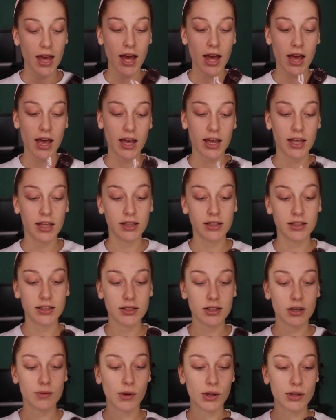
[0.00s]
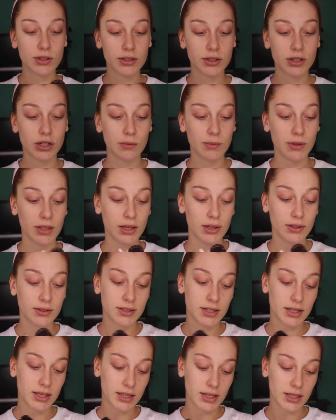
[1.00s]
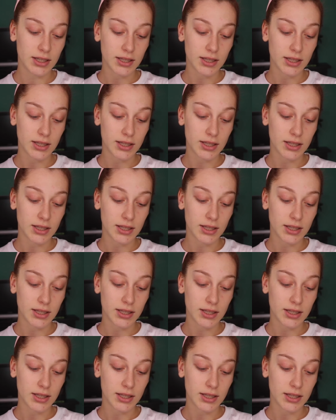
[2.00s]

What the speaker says: And I'm also going to be using